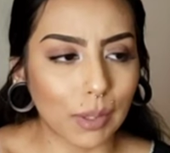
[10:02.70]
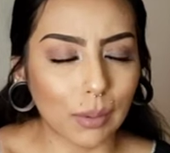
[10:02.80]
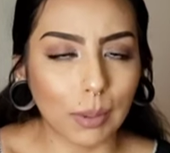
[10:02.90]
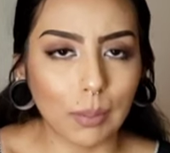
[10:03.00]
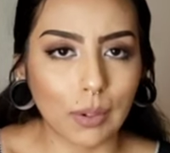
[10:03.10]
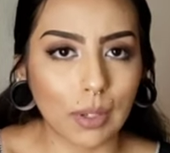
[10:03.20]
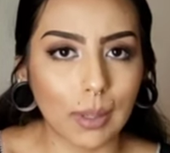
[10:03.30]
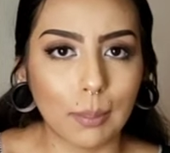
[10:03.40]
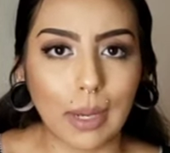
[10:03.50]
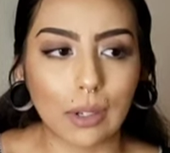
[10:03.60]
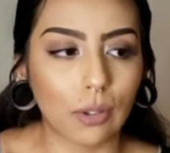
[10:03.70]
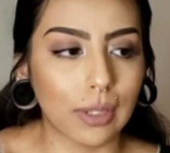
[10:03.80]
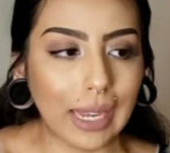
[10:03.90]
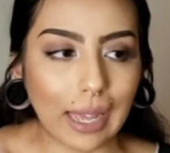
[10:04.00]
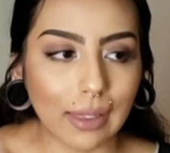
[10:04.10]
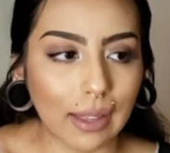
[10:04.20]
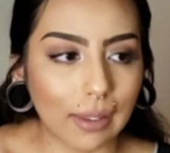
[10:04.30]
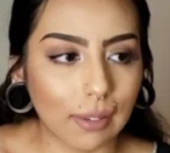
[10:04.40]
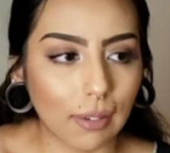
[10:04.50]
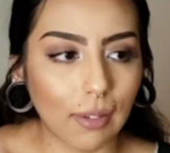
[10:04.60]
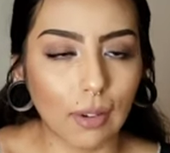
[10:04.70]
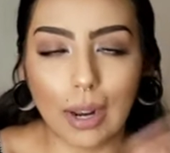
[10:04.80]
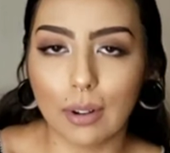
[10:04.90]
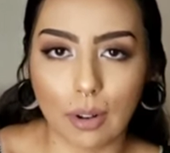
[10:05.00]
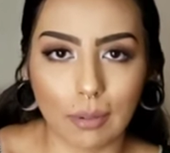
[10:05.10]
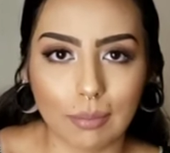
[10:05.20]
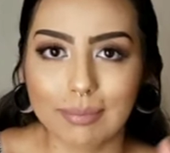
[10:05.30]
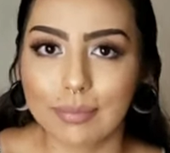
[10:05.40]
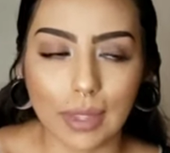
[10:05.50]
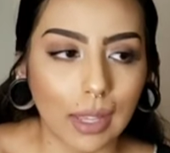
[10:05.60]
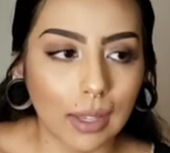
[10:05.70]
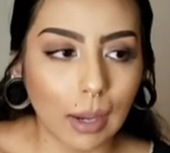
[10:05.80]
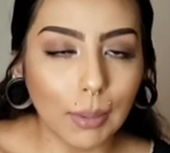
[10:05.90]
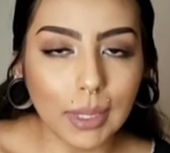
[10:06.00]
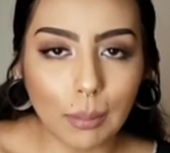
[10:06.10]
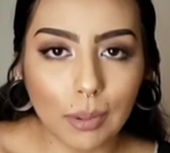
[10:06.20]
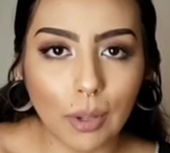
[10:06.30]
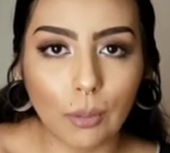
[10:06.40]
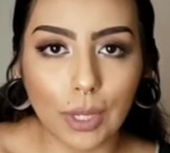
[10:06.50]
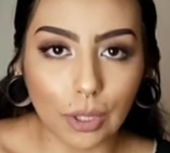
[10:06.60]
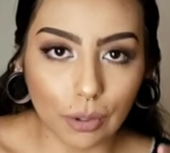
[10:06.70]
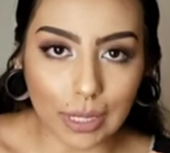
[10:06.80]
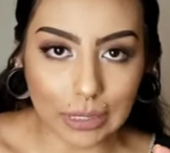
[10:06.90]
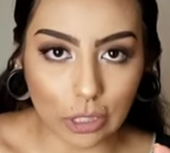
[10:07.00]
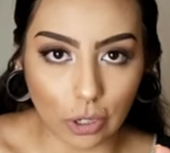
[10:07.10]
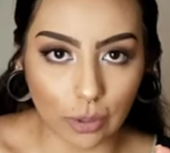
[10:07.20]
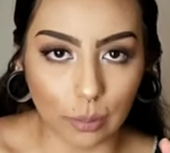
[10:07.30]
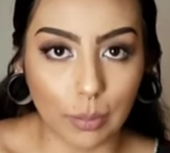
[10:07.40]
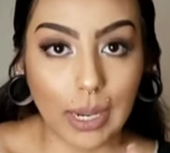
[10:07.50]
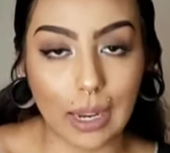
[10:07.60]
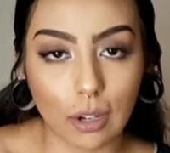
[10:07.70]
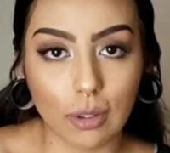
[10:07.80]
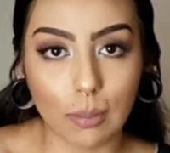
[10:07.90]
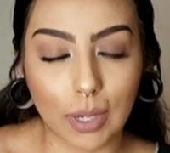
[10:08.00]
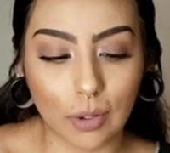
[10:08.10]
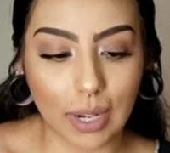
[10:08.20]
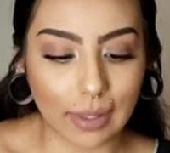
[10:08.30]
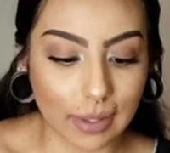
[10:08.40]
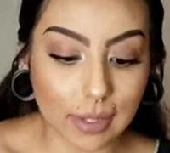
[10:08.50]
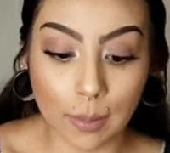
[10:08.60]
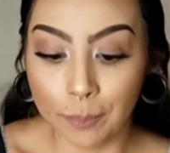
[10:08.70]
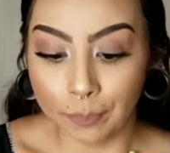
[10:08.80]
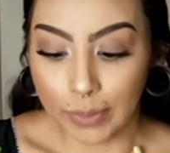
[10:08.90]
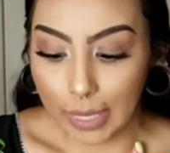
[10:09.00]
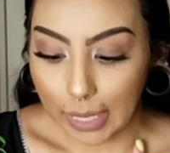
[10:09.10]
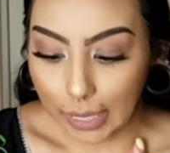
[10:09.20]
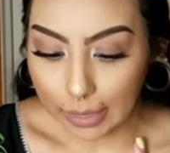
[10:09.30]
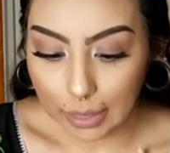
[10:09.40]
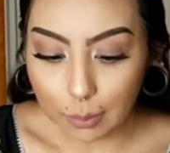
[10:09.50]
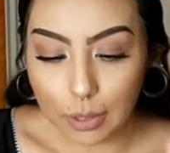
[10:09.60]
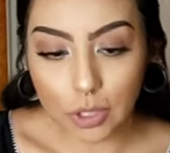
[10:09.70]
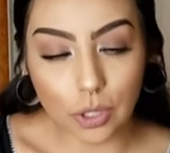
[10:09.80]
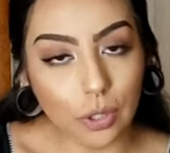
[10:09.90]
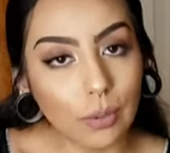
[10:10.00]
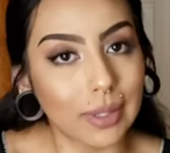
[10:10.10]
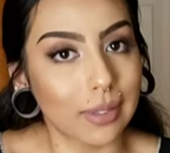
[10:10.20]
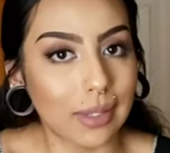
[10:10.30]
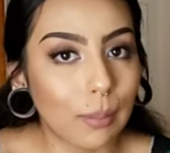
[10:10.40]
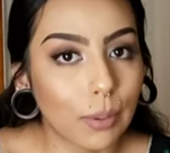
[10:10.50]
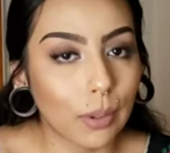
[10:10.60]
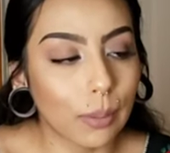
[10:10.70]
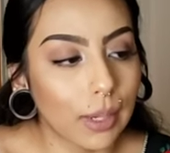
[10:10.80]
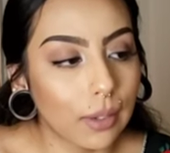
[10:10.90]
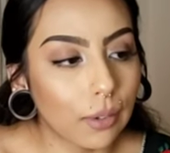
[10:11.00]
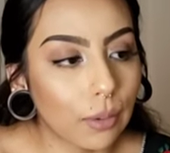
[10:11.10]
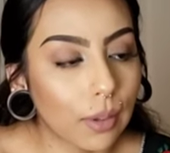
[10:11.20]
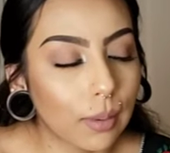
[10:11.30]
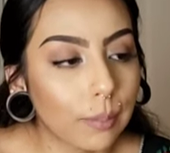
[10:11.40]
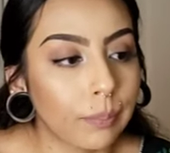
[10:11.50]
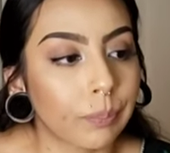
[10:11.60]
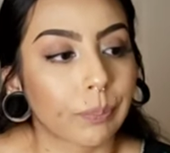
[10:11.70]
other people call it mangonadas, or I don't know. Comment down below what you guys call them, but I call them mangonadas. And I'm gonna show you a simpler way to do them.